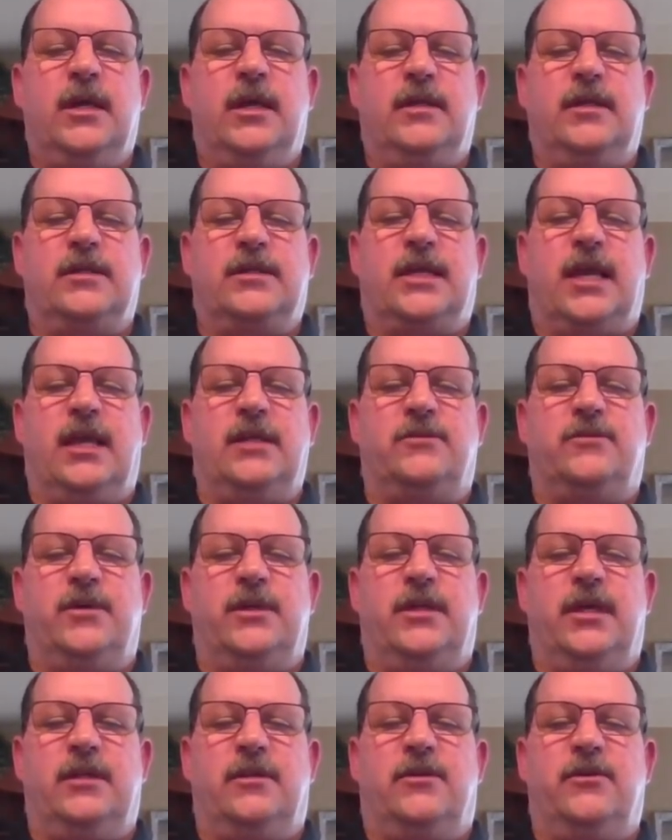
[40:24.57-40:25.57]
In this case,
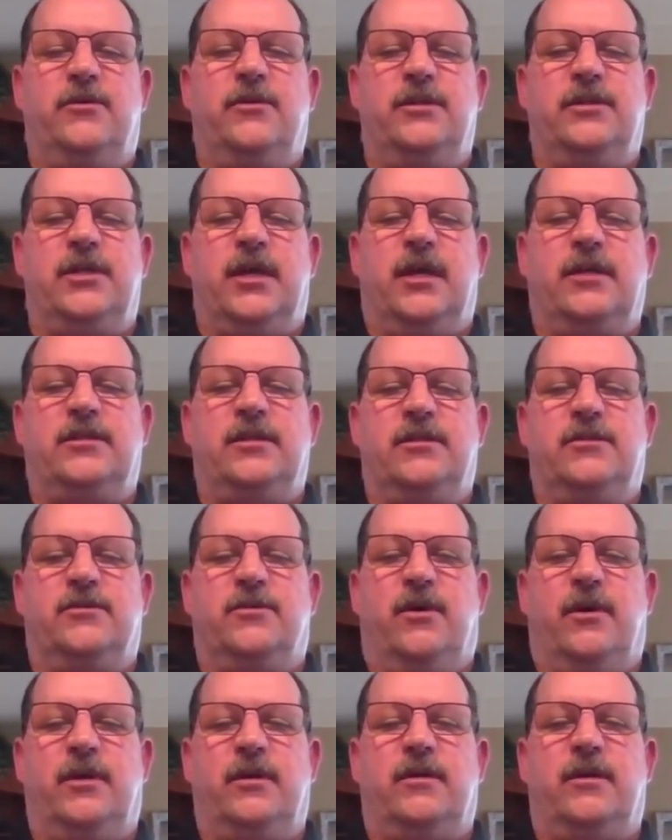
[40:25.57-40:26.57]
we did 2
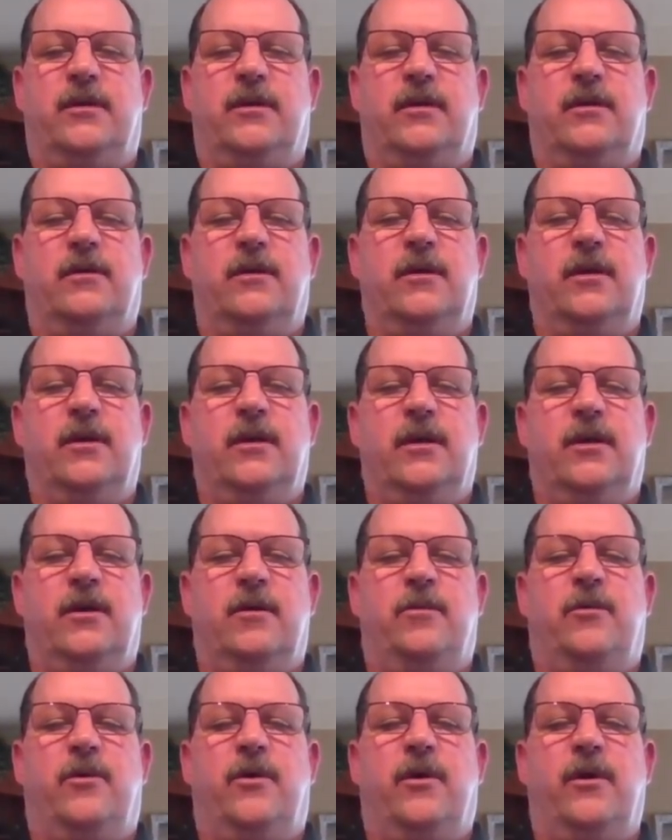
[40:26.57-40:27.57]
injections, one into the
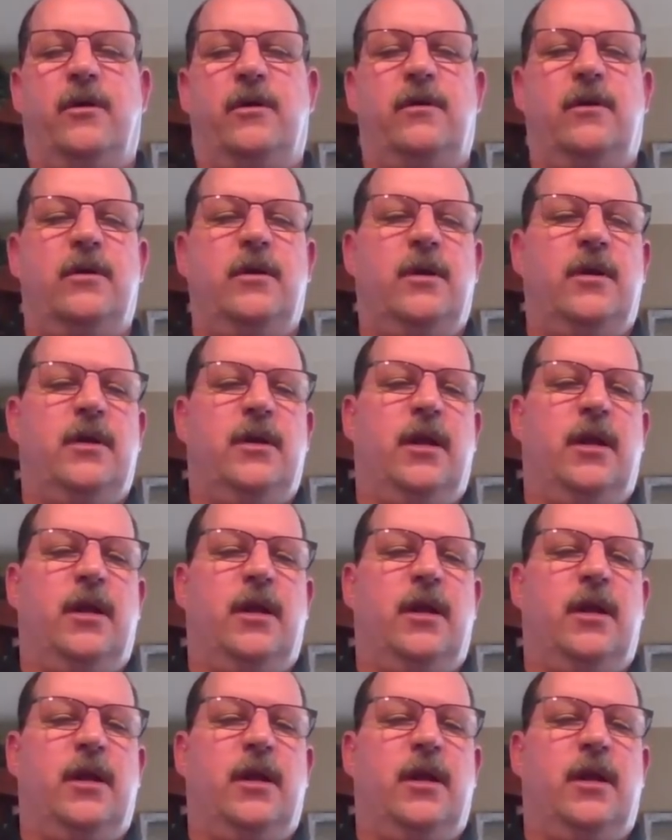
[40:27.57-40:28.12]
inner boiler,